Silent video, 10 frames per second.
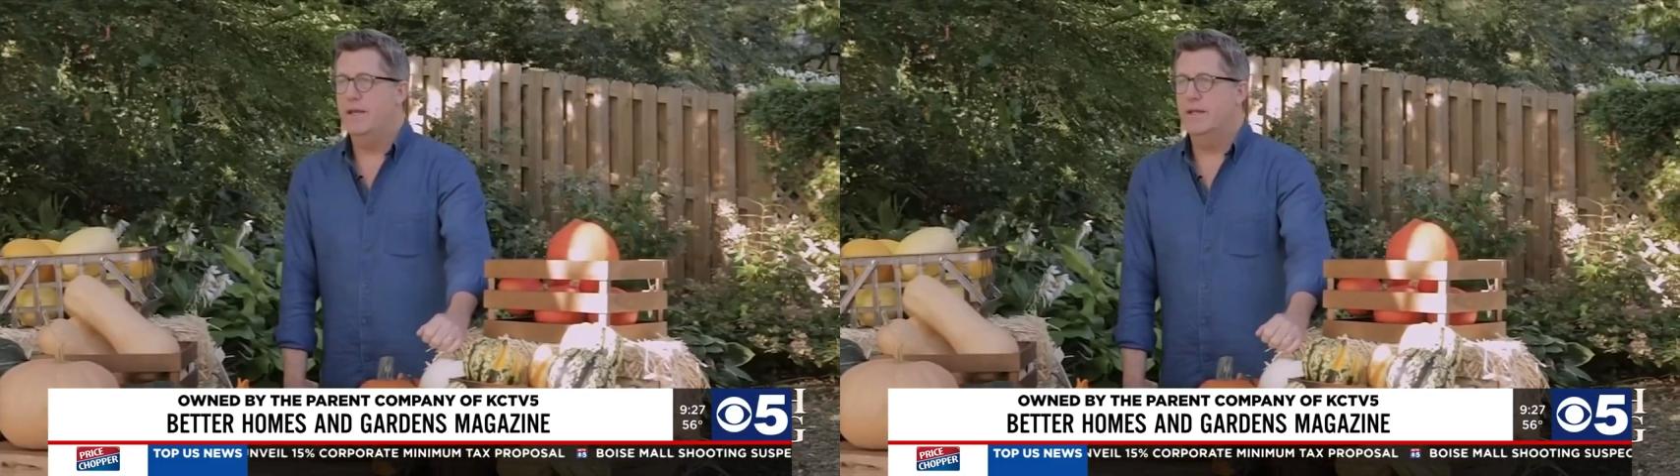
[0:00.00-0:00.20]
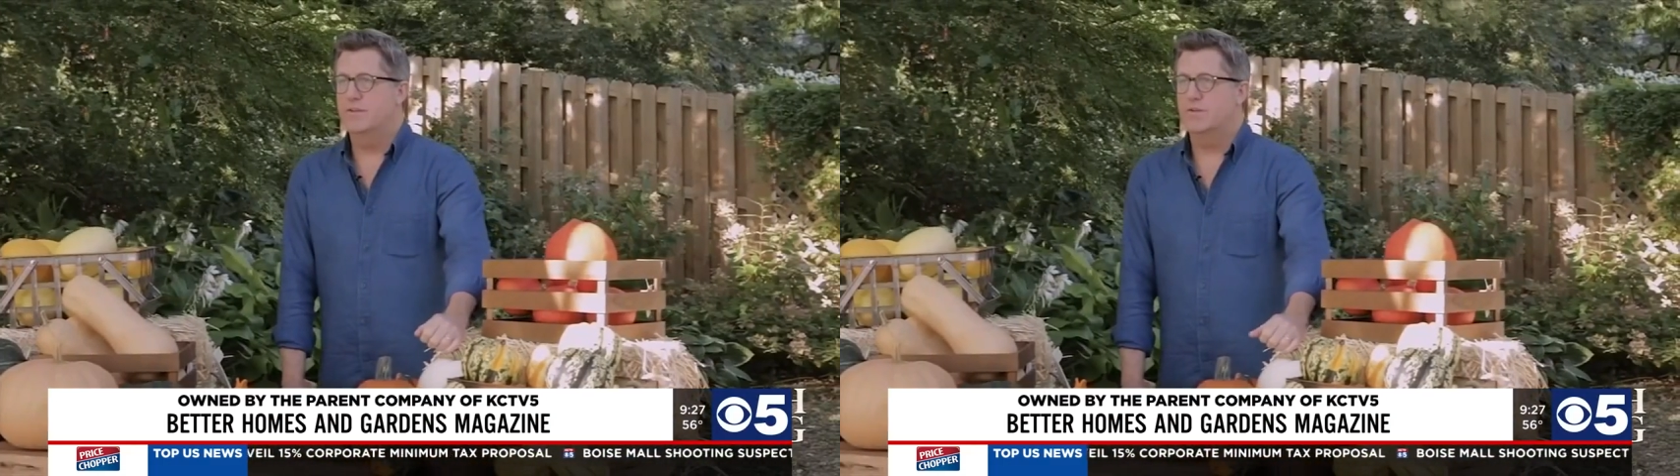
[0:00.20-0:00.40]

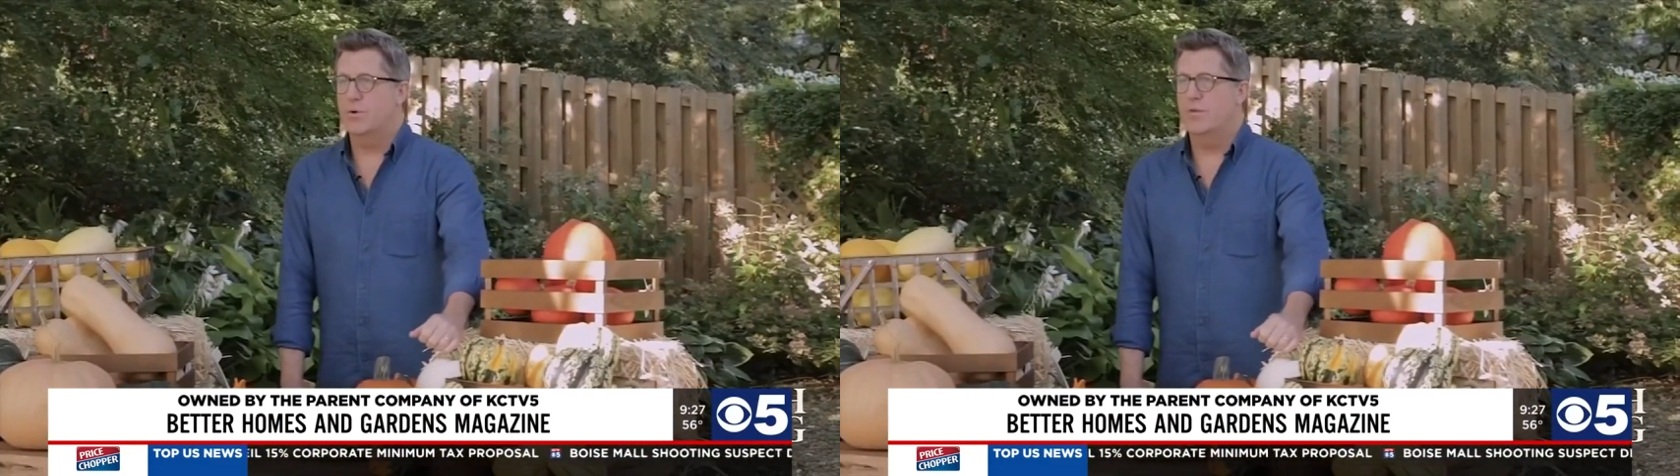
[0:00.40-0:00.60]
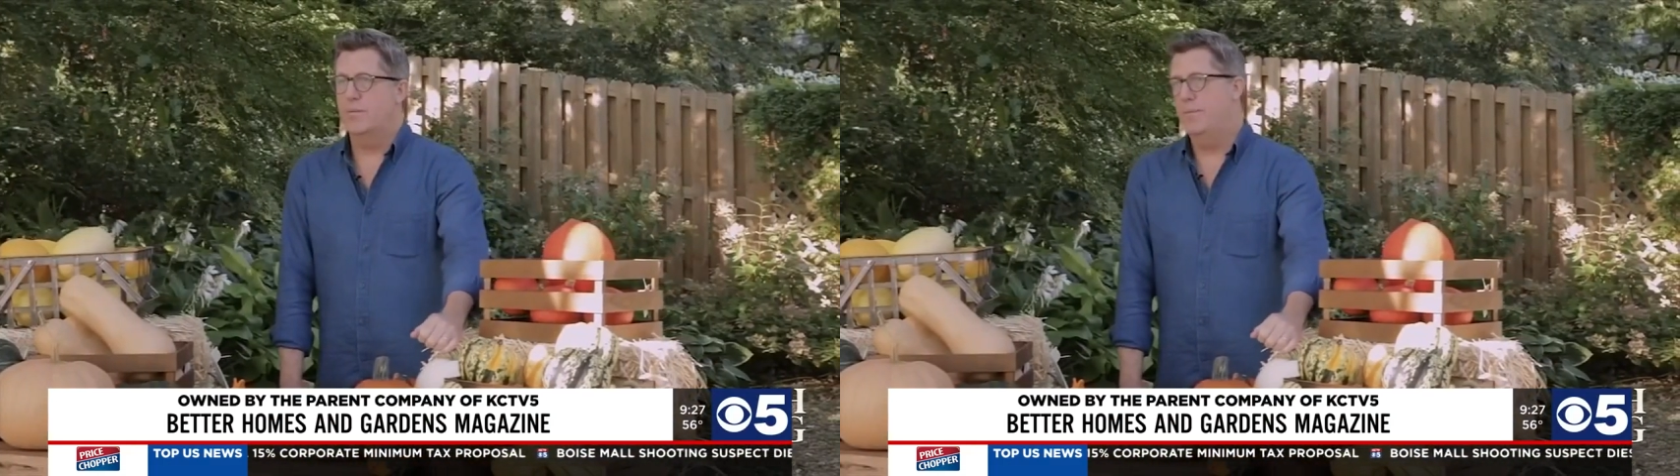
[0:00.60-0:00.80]
then
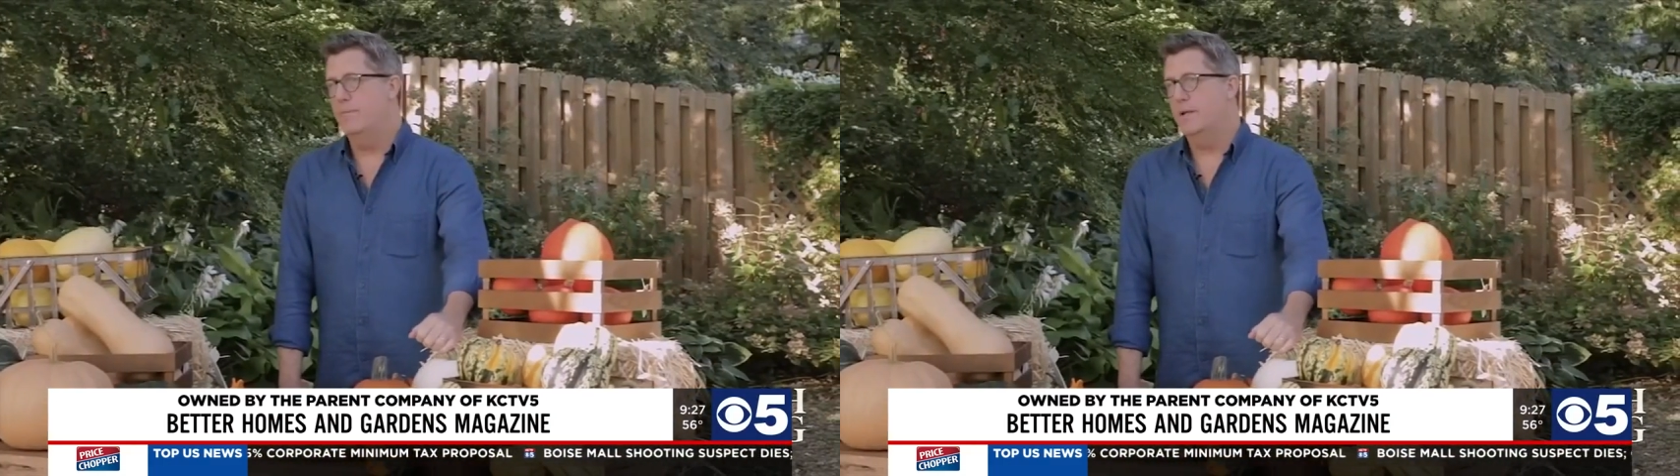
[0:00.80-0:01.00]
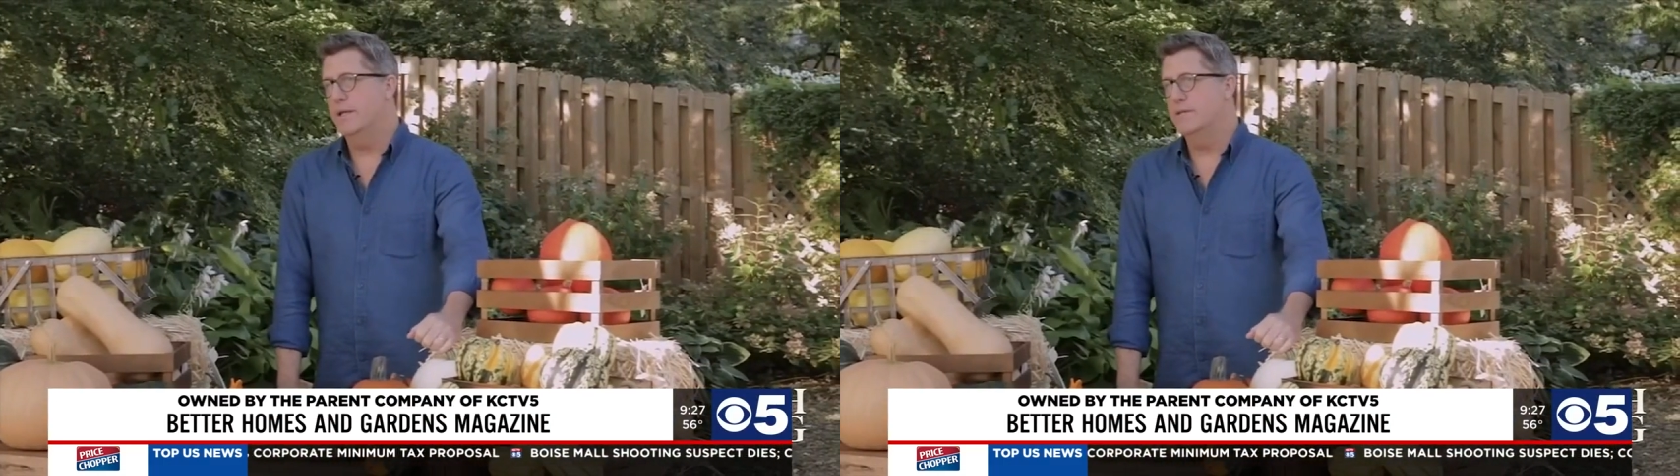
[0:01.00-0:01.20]
store the
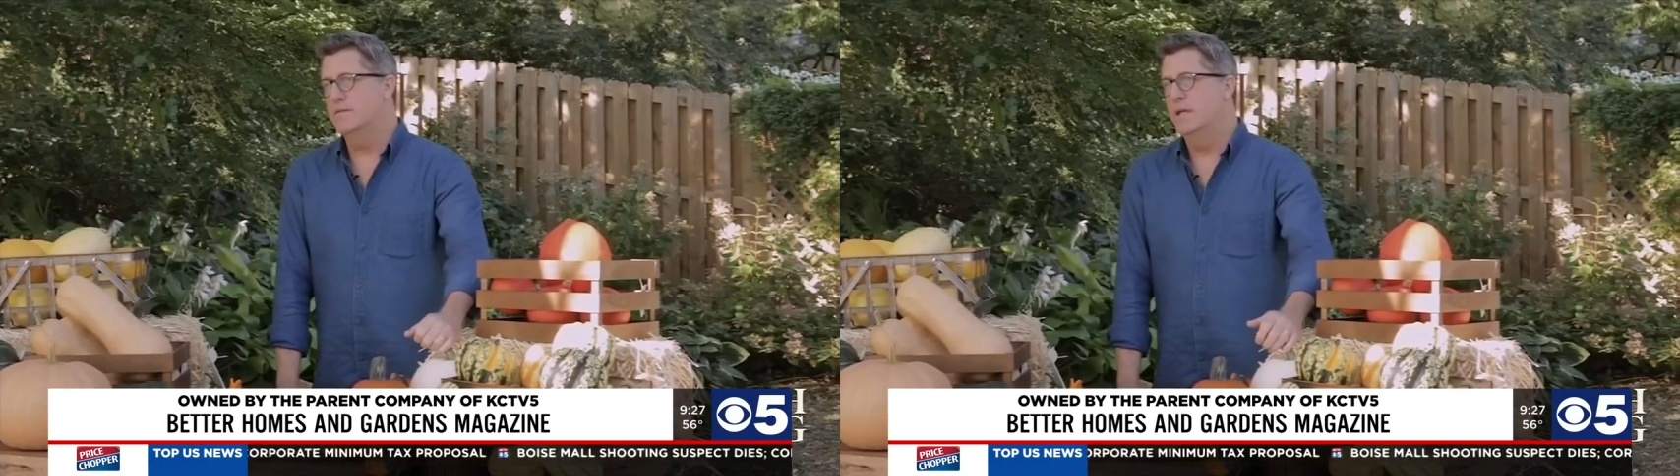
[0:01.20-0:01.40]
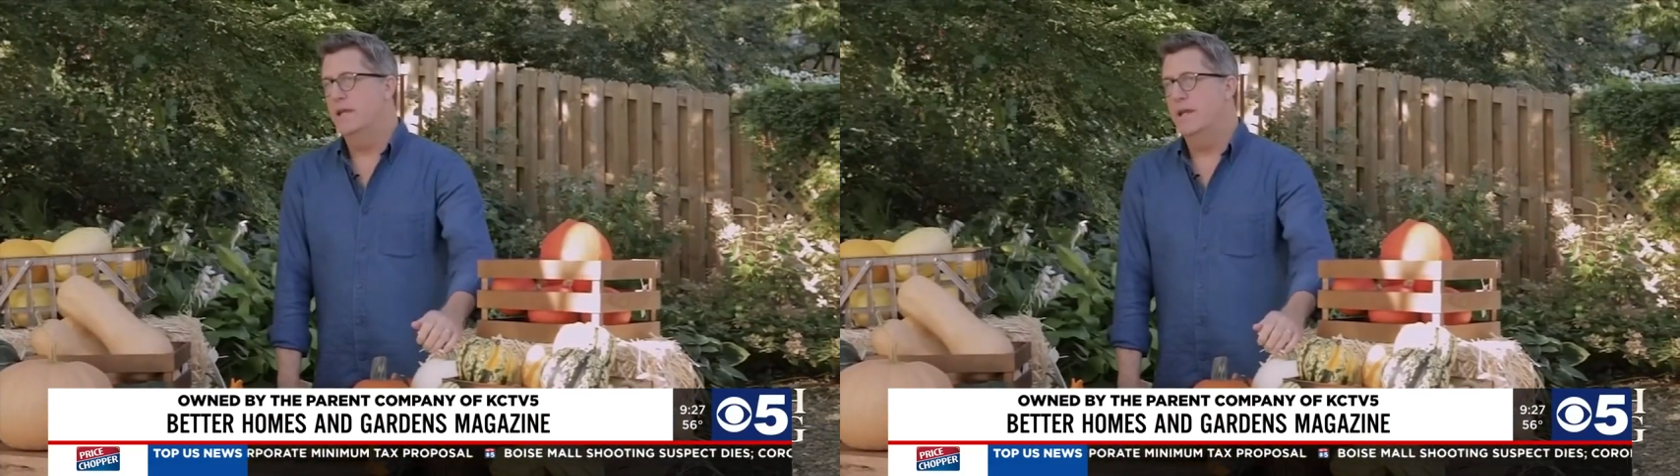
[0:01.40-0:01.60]
pumpkins